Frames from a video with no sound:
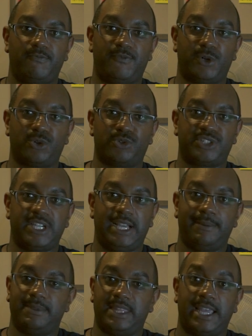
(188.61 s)

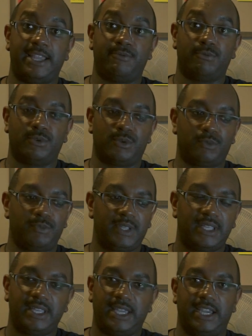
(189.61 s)
Photoshop,
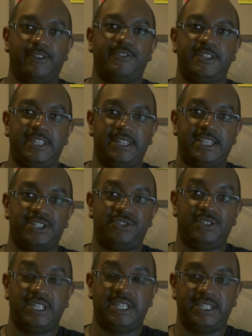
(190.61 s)
Lightroom, everything that
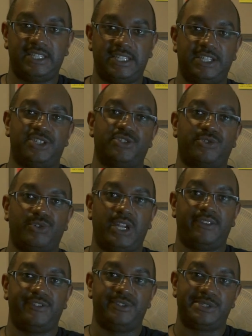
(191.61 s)
you need to get your
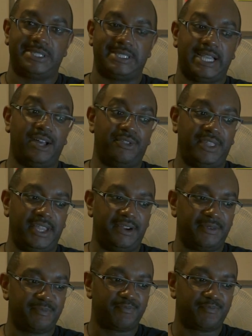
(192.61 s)
creative juices out there.